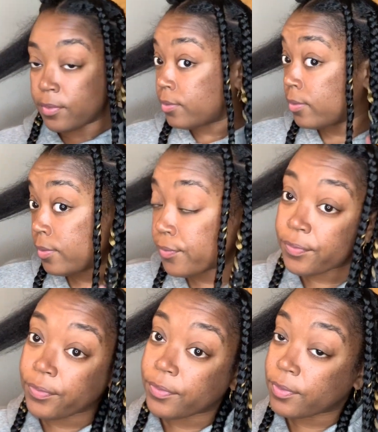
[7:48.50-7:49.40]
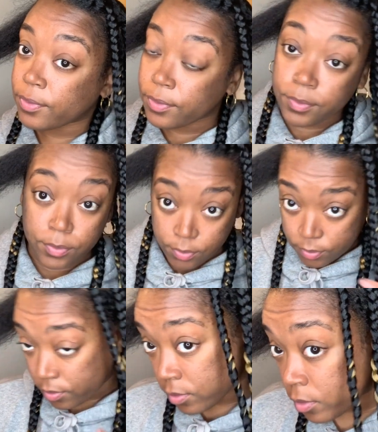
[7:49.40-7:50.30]
And we're almost done, y'all. It's
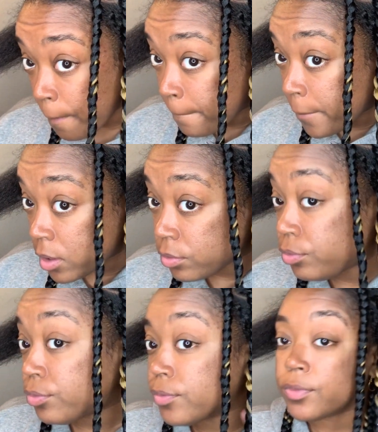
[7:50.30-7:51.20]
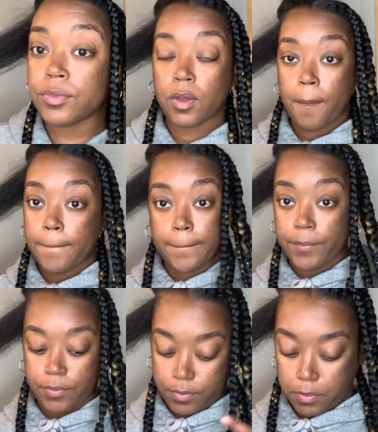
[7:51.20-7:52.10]
looking real cute. I'll go
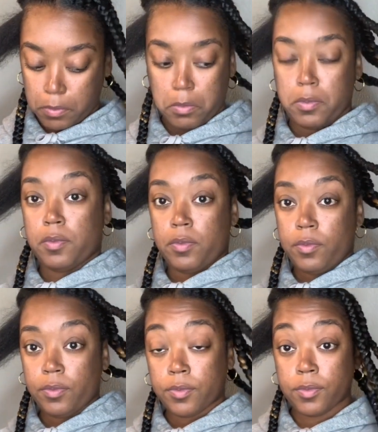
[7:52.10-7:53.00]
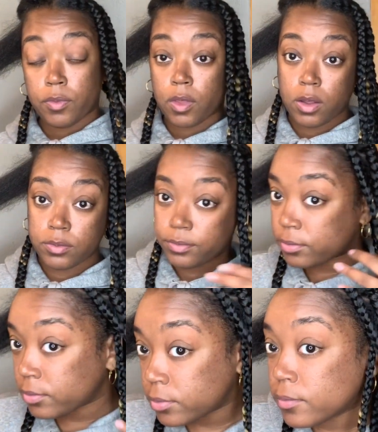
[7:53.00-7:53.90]
ahead and finish the rest of the braids
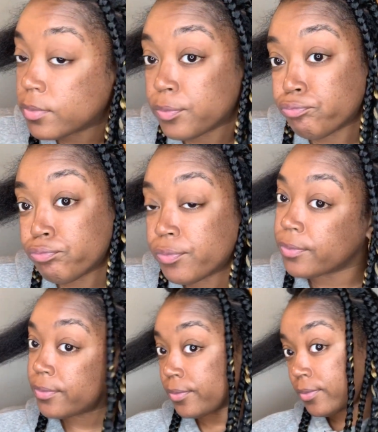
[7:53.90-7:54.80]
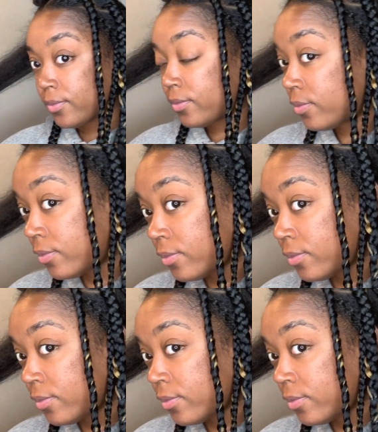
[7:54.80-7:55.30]
off camera, and I'll be right back.